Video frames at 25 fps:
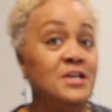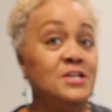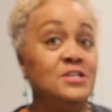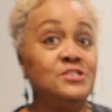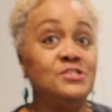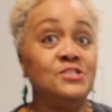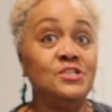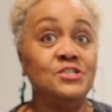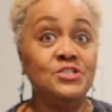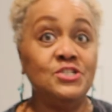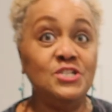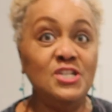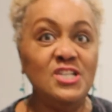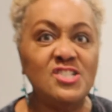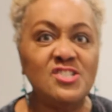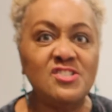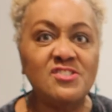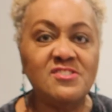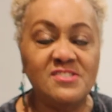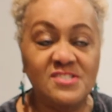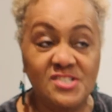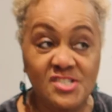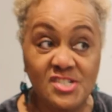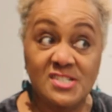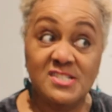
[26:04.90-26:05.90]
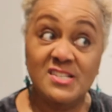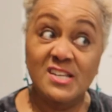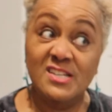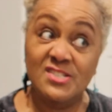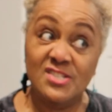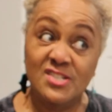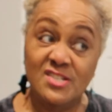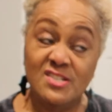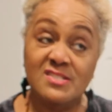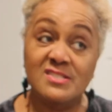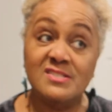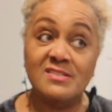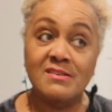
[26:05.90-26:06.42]
So she says
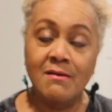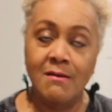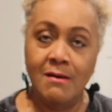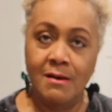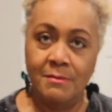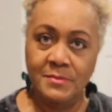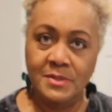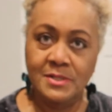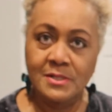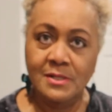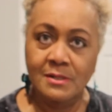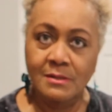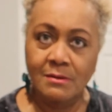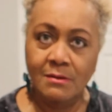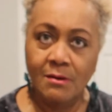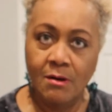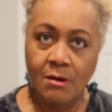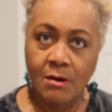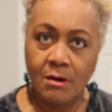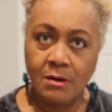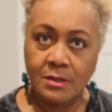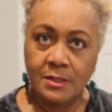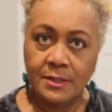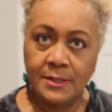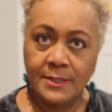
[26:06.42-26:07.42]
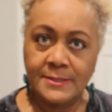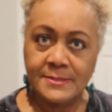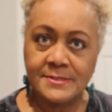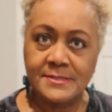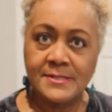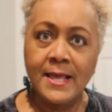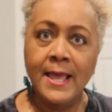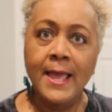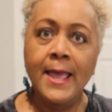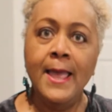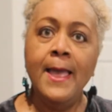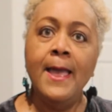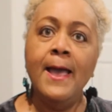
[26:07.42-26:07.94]
she's coming in August
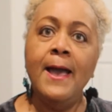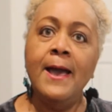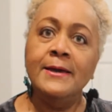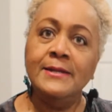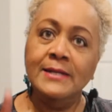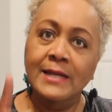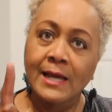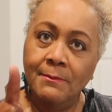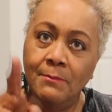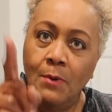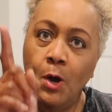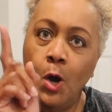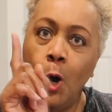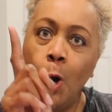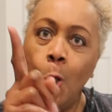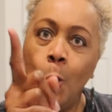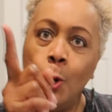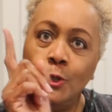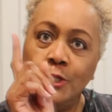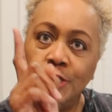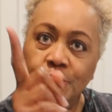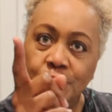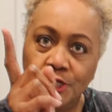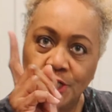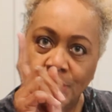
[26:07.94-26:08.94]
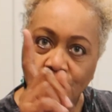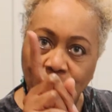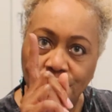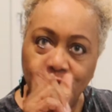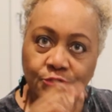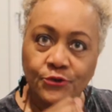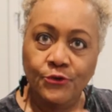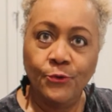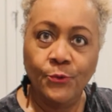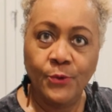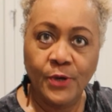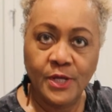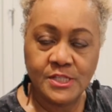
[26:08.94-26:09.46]
and I'm holding her
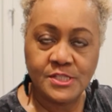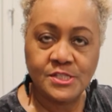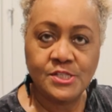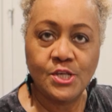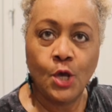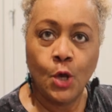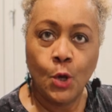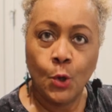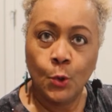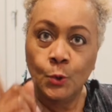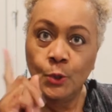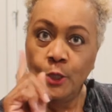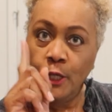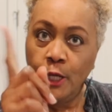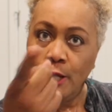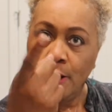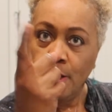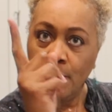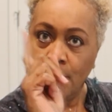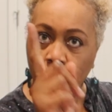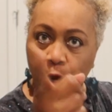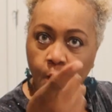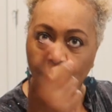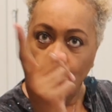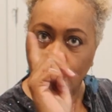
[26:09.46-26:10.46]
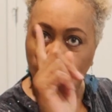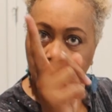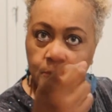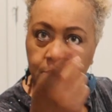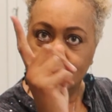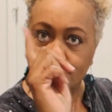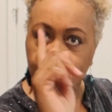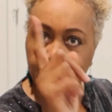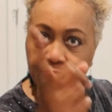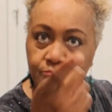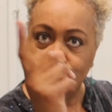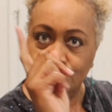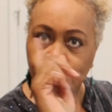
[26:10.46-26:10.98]
to it. So girl,
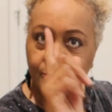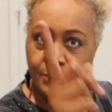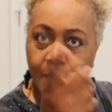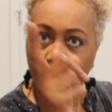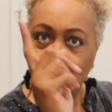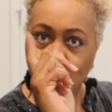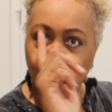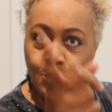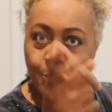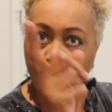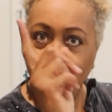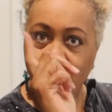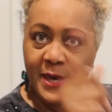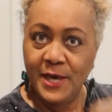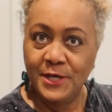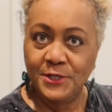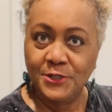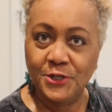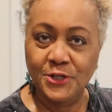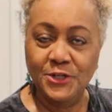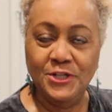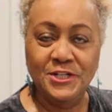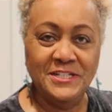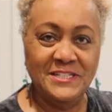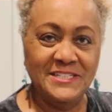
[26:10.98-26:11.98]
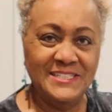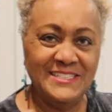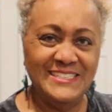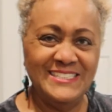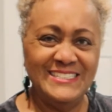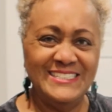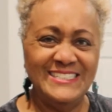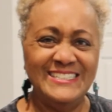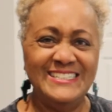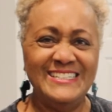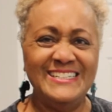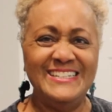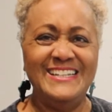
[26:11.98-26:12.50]
you better
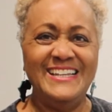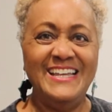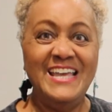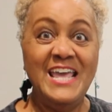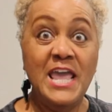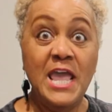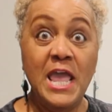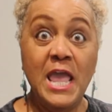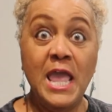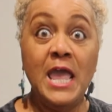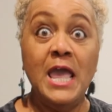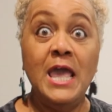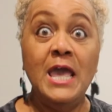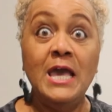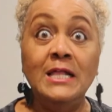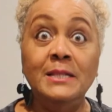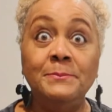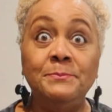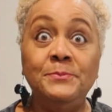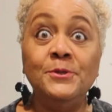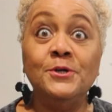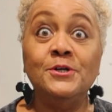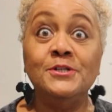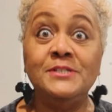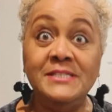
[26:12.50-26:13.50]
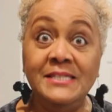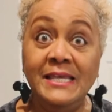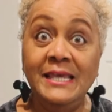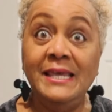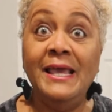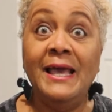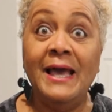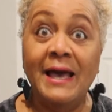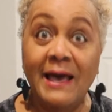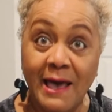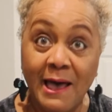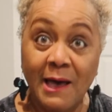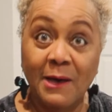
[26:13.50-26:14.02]
help your
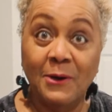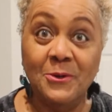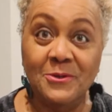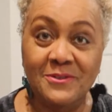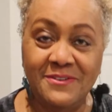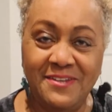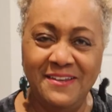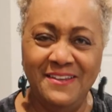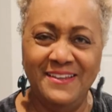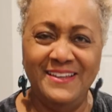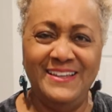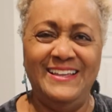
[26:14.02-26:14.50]
Tia out.